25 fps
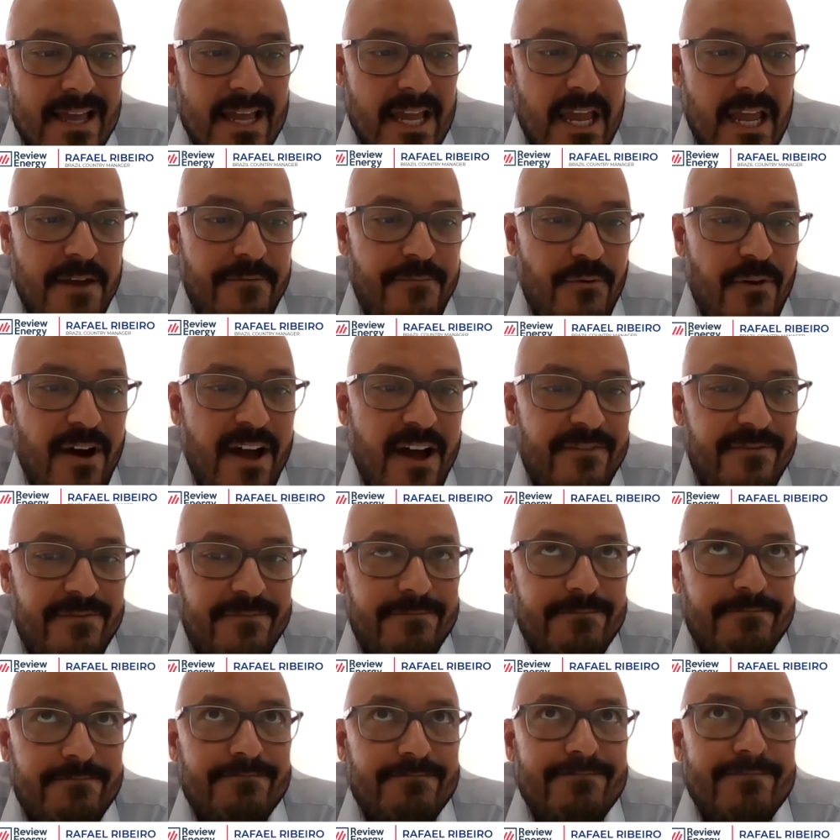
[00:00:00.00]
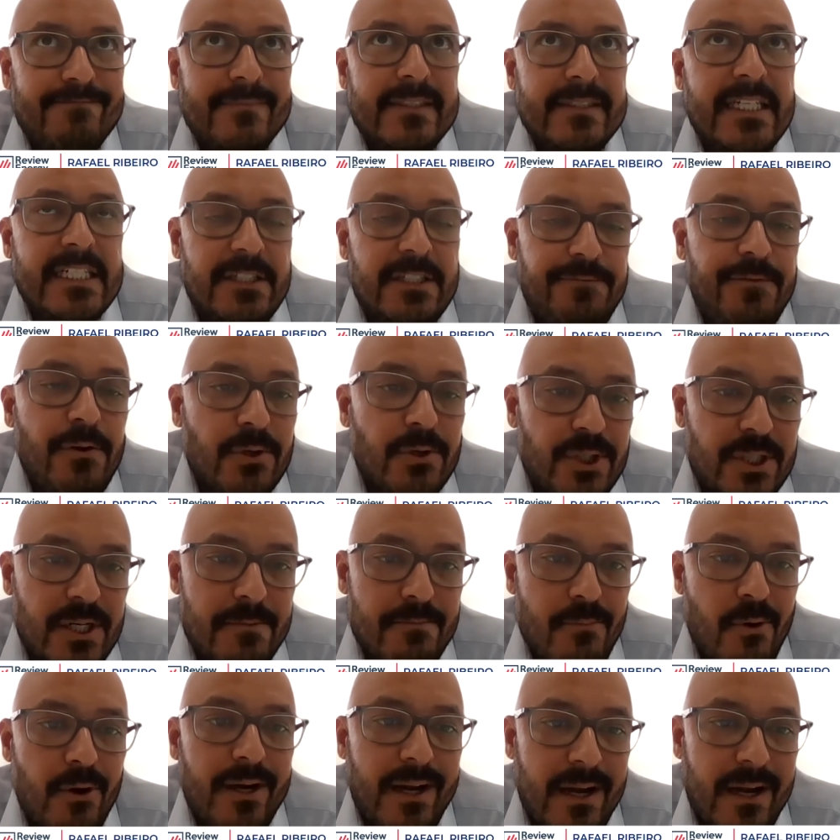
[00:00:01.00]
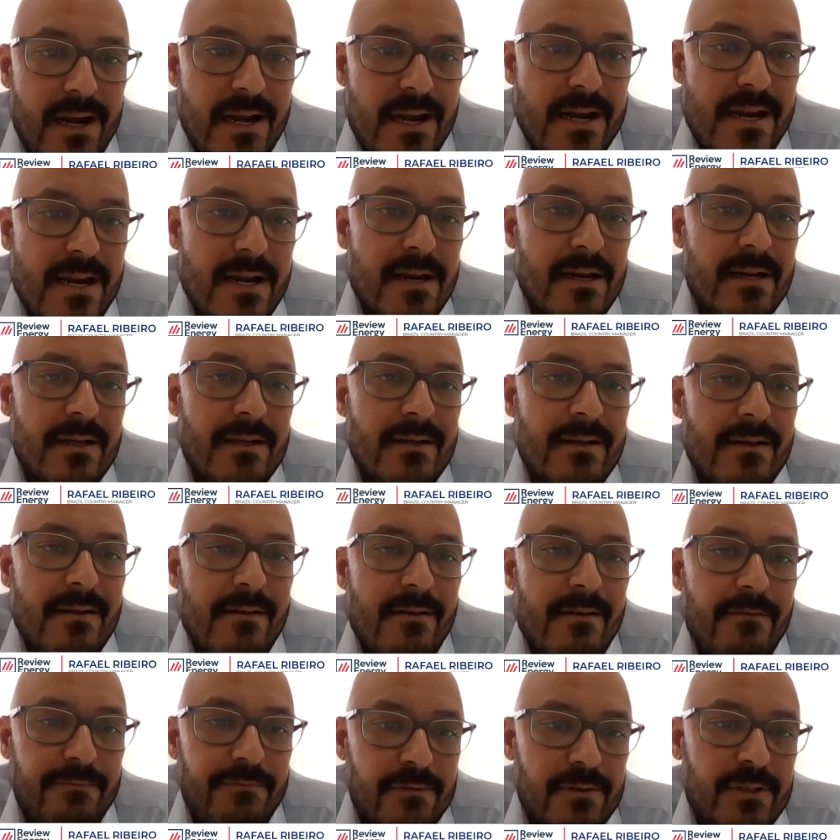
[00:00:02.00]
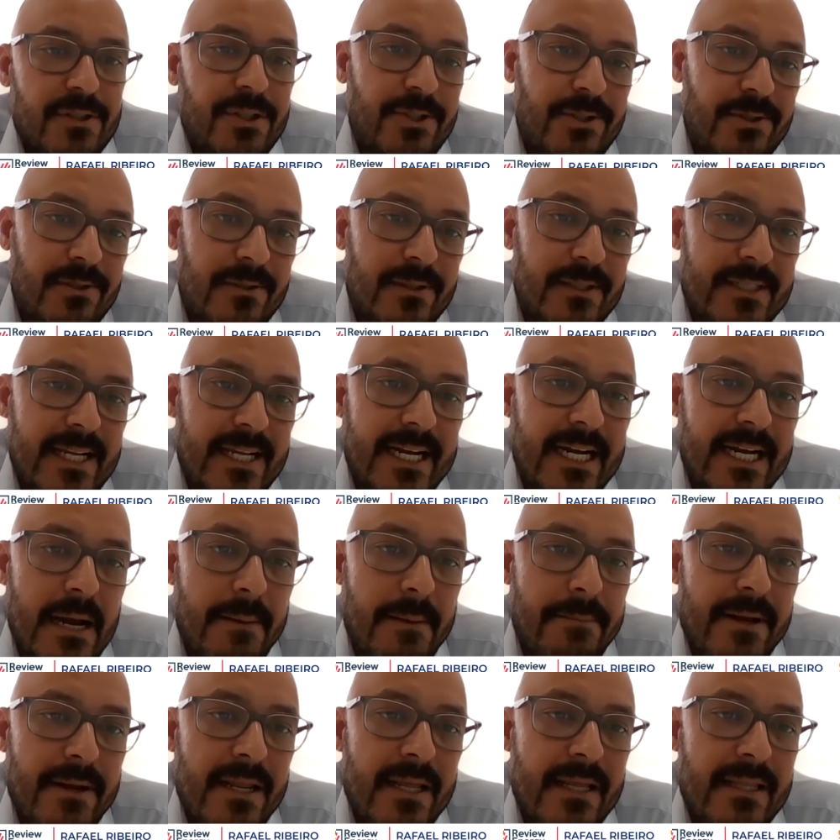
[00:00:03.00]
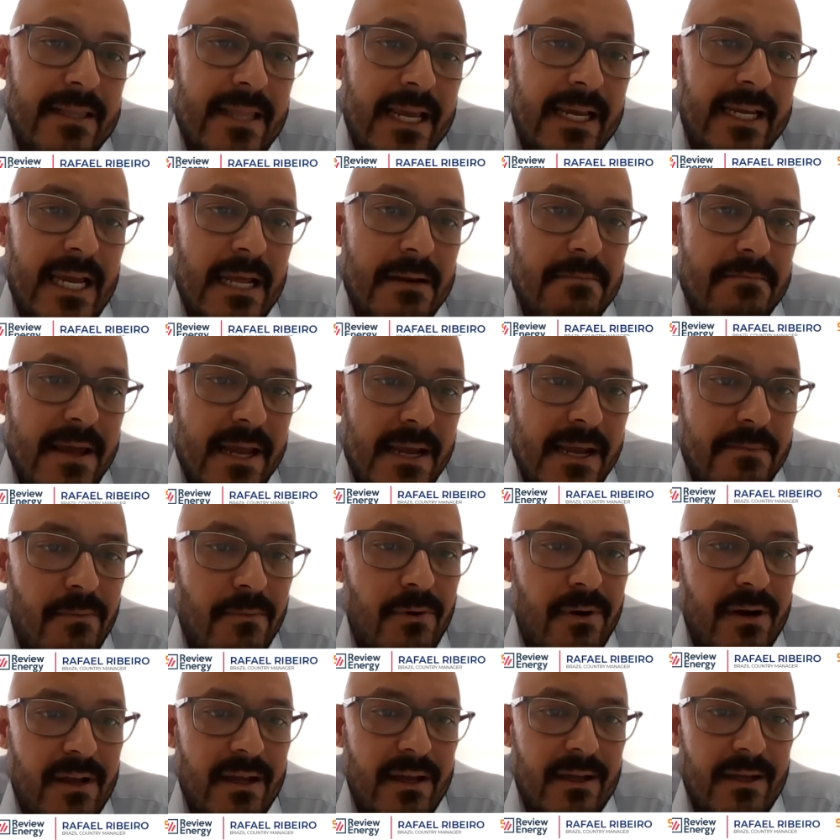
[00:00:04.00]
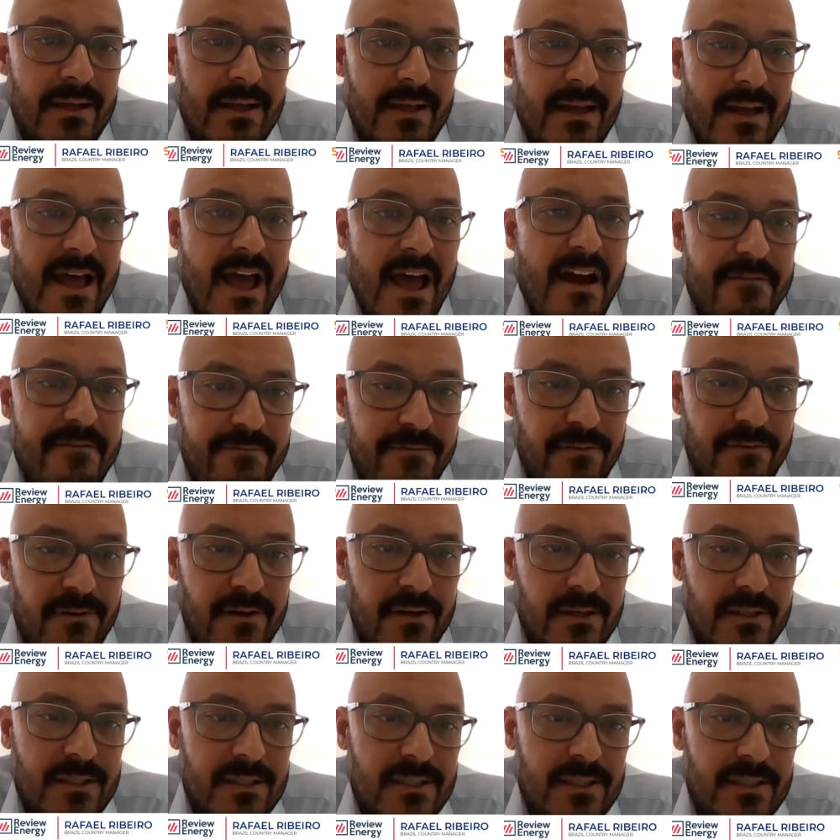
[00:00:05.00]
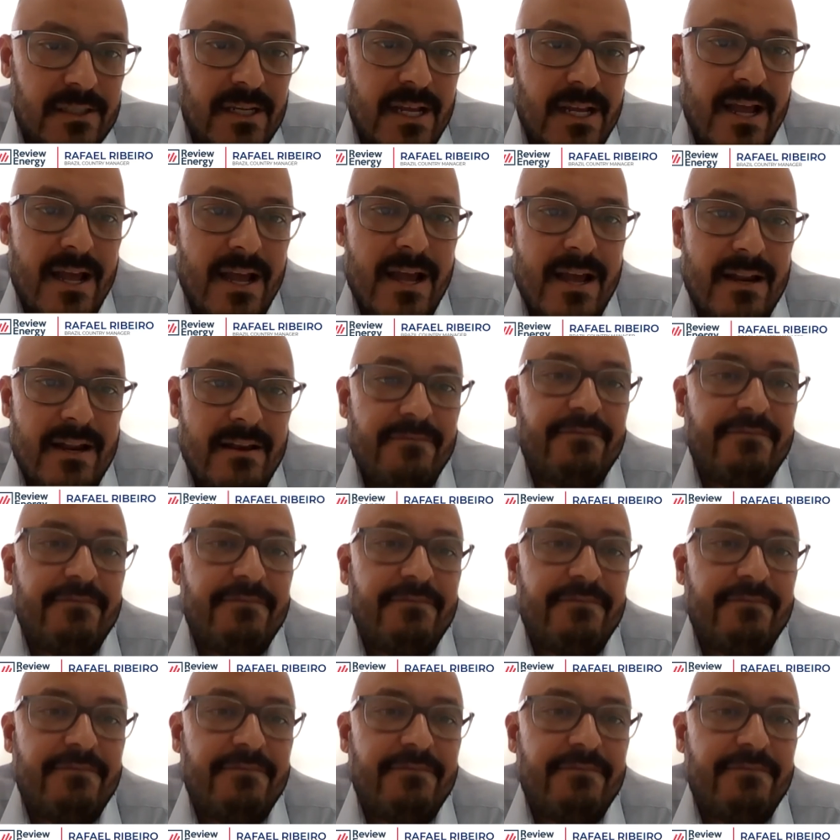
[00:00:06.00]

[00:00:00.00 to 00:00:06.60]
if you have this future more clear, for sure, the company, they can make more efforts and